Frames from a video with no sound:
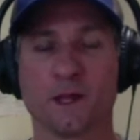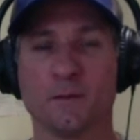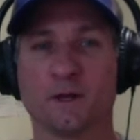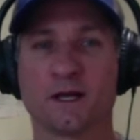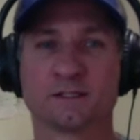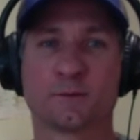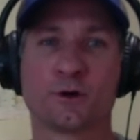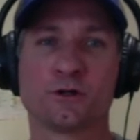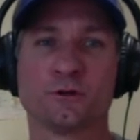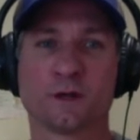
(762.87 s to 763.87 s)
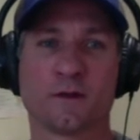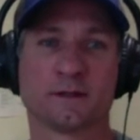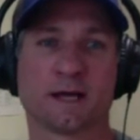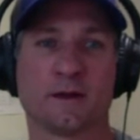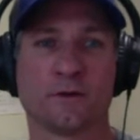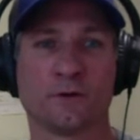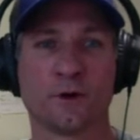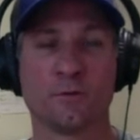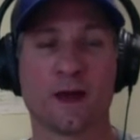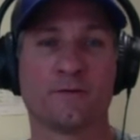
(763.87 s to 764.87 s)
Because the person who's on the side of the
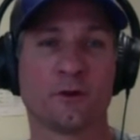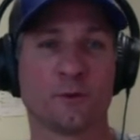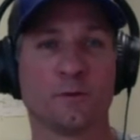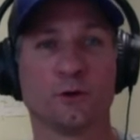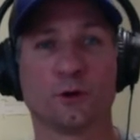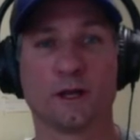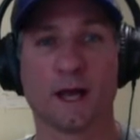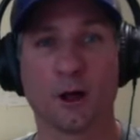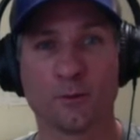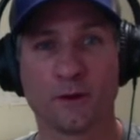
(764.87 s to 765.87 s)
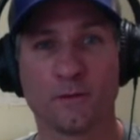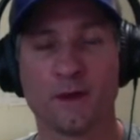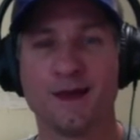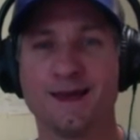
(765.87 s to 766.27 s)
road may have other people who can help him.